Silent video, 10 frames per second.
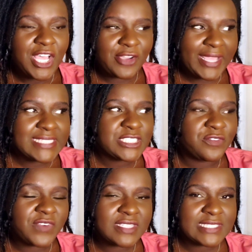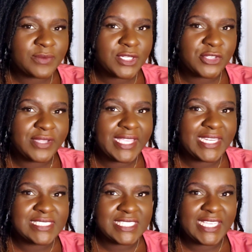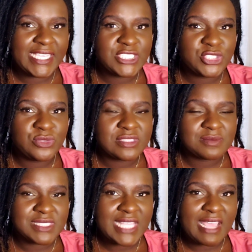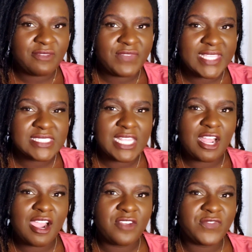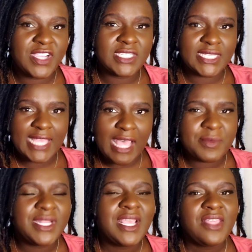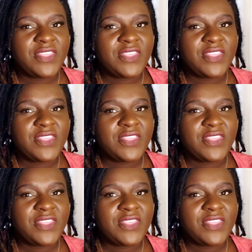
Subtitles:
Okay, so first I want to go ahead and dig into some side effects that are fairly common.